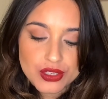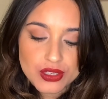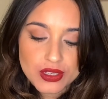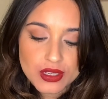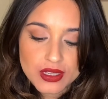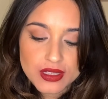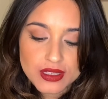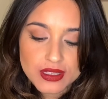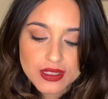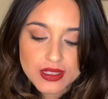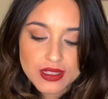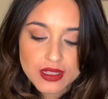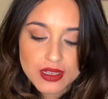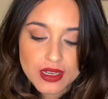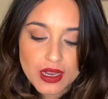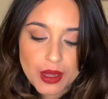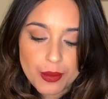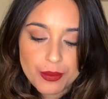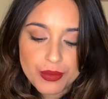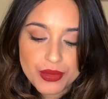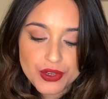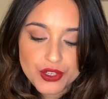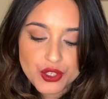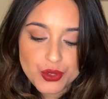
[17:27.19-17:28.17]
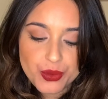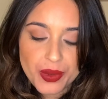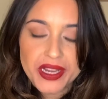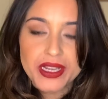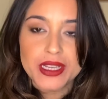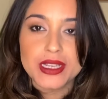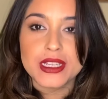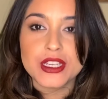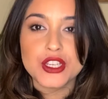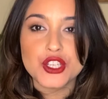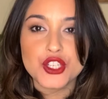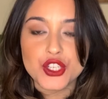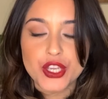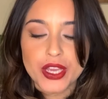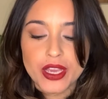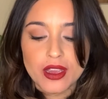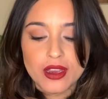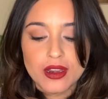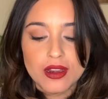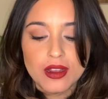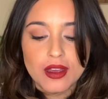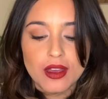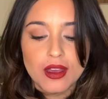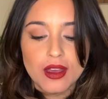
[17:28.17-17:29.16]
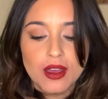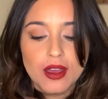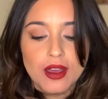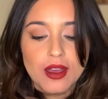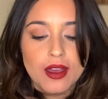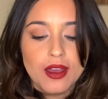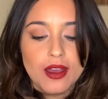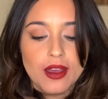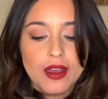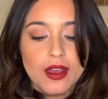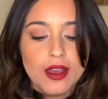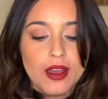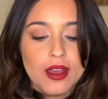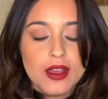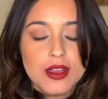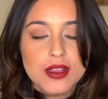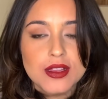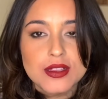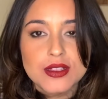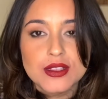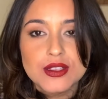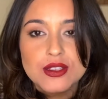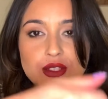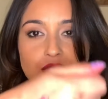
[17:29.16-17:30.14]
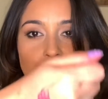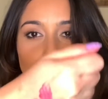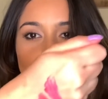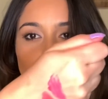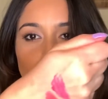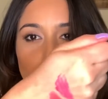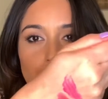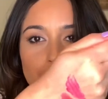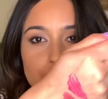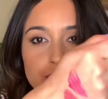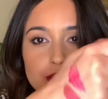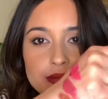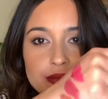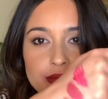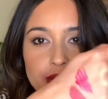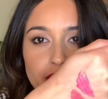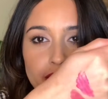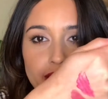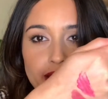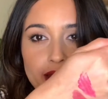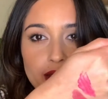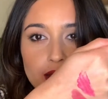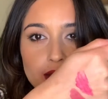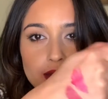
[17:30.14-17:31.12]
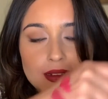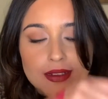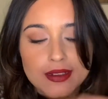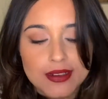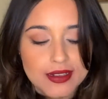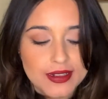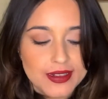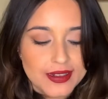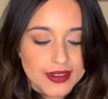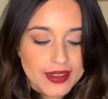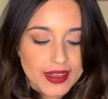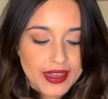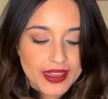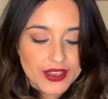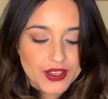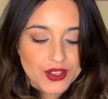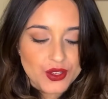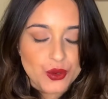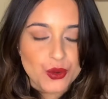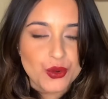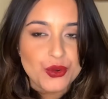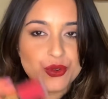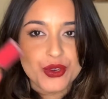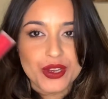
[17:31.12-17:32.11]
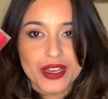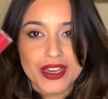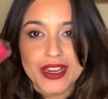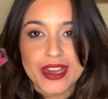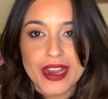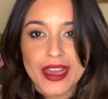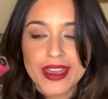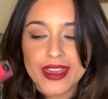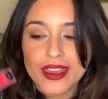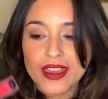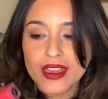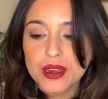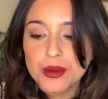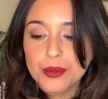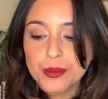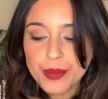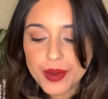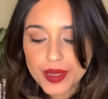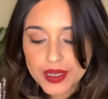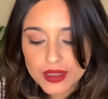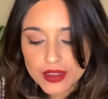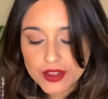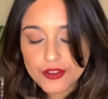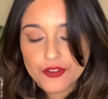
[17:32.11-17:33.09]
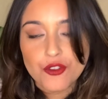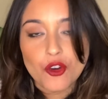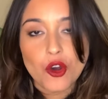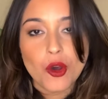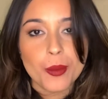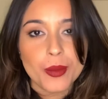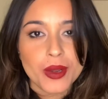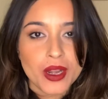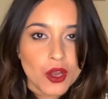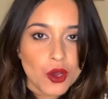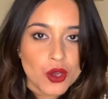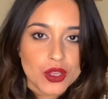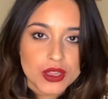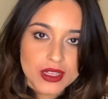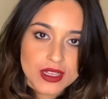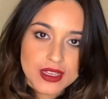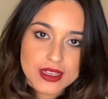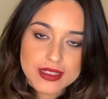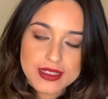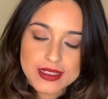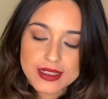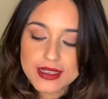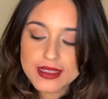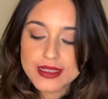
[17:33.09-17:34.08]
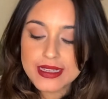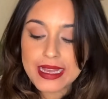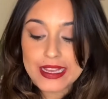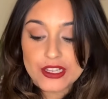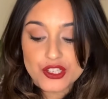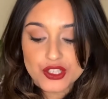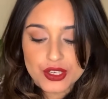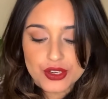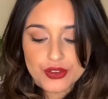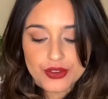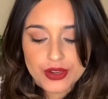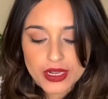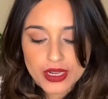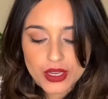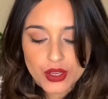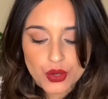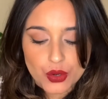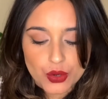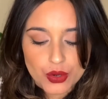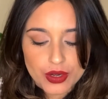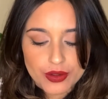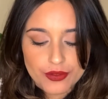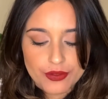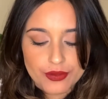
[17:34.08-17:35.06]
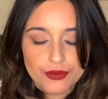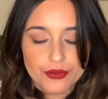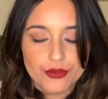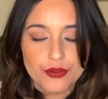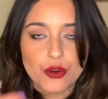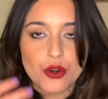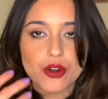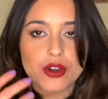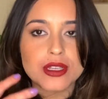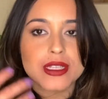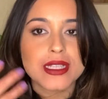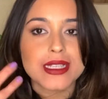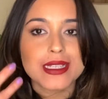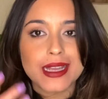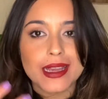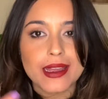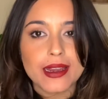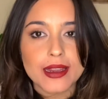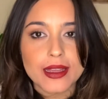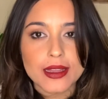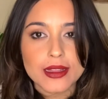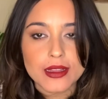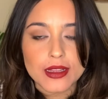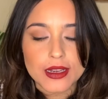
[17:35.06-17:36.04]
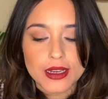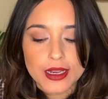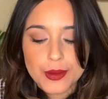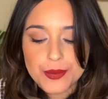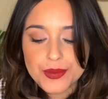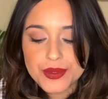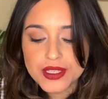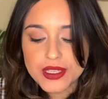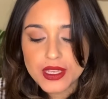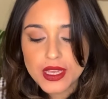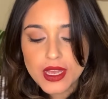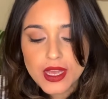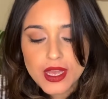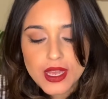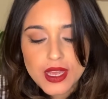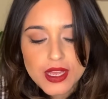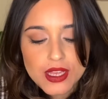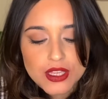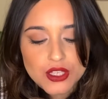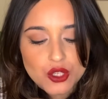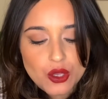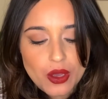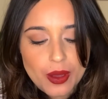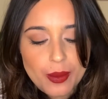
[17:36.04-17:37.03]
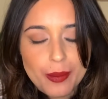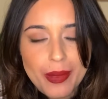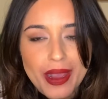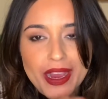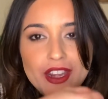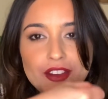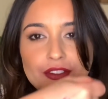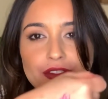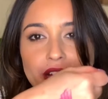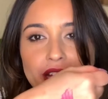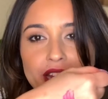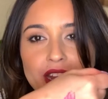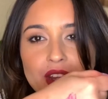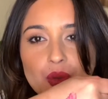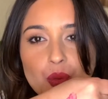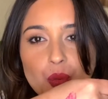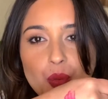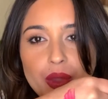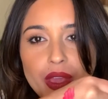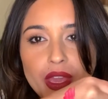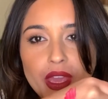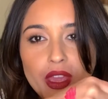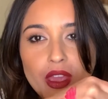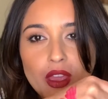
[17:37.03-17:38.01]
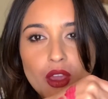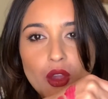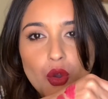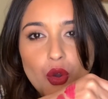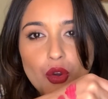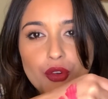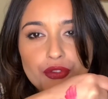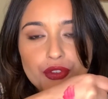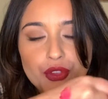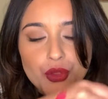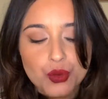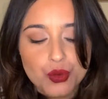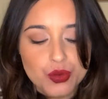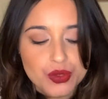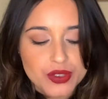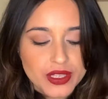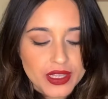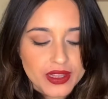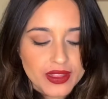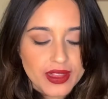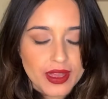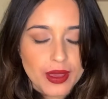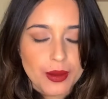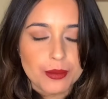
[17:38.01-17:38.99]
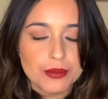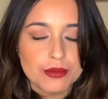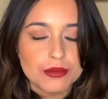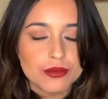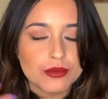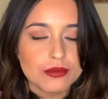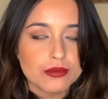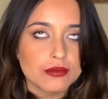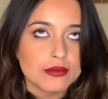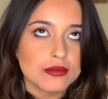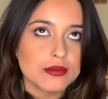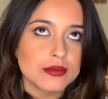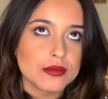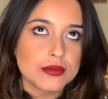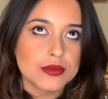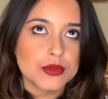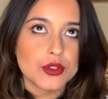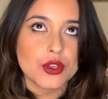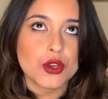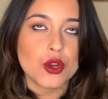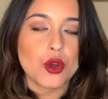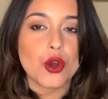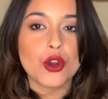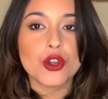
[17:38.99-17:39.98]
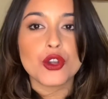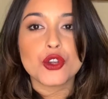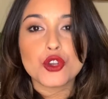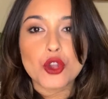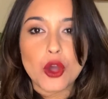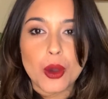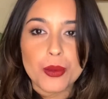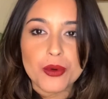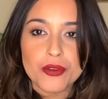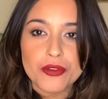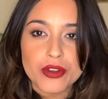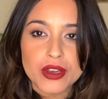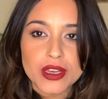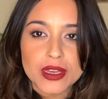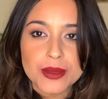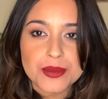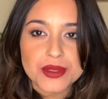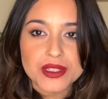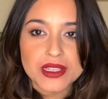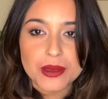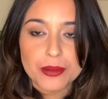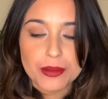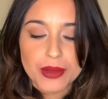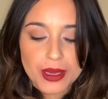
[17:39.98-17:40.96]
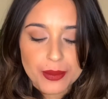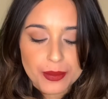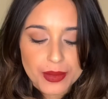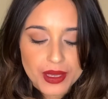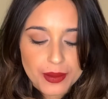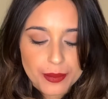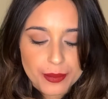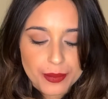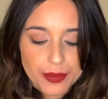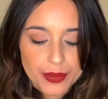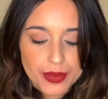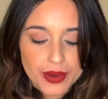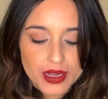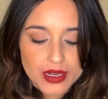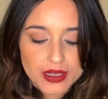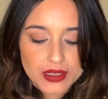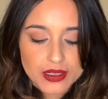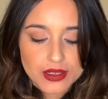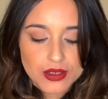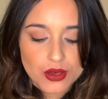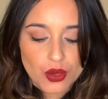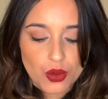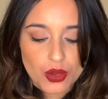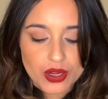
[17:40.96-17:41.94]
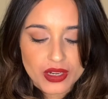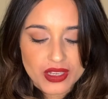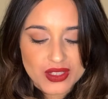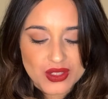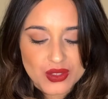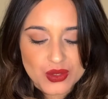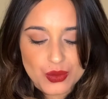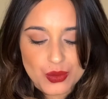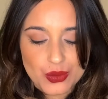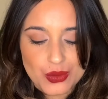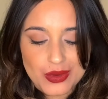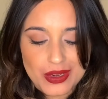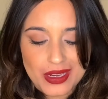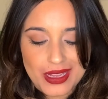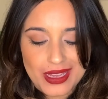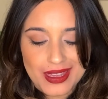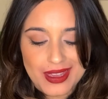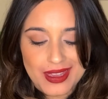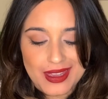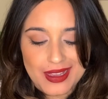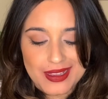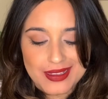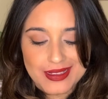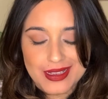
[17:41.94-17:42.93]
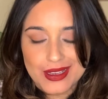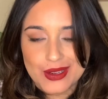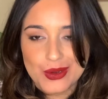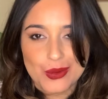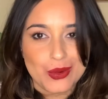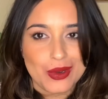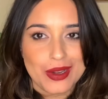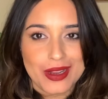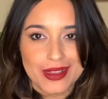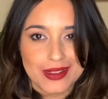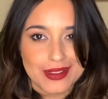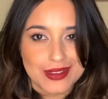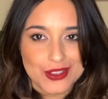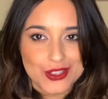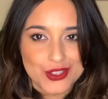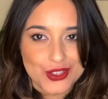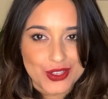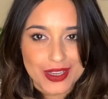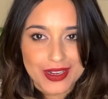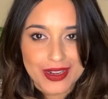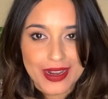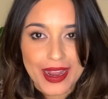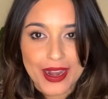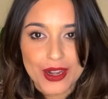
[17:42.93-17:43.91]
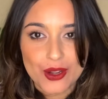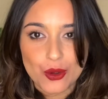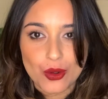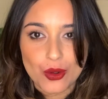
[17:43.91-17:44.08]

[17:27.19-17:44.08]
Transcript: It's the number 20 shade. So yeah, I don't really like it, but the formula on these is actually really good for staining the lips. So I might find a way of using them, you know, on top of a lipstick maybe, but on its own, I guess I don't like this shade at all.